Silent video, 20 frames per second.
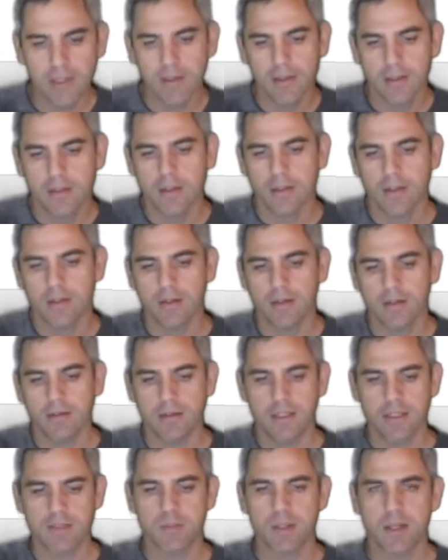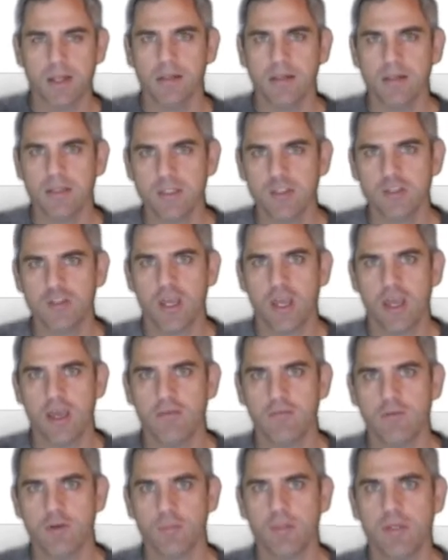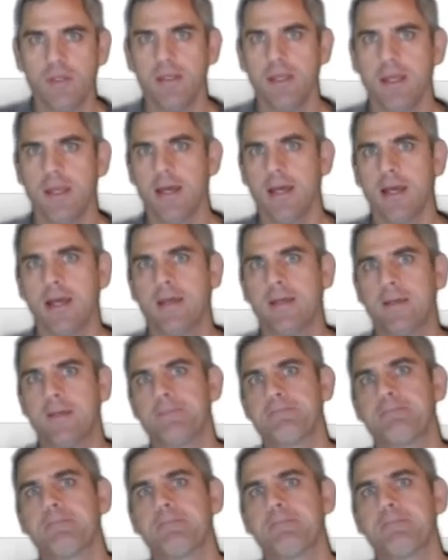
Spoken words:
Last but not least, you have your PKI,